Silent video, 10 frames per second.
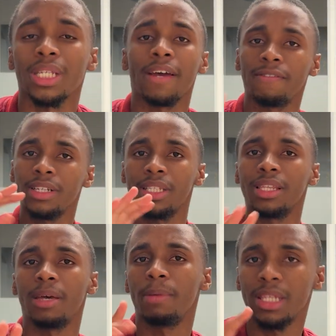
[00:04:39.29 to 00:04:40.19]
I've listed
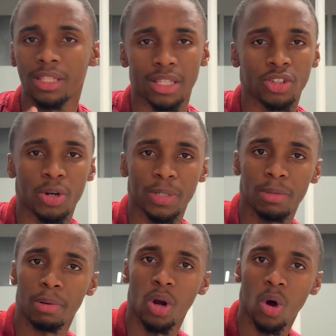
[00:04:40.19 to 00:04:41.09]
them in the description
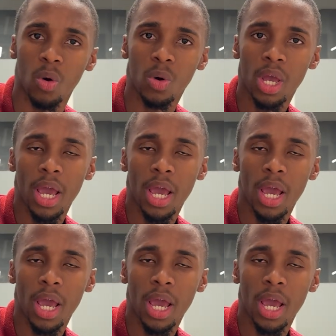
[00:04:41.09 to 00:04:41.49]
below,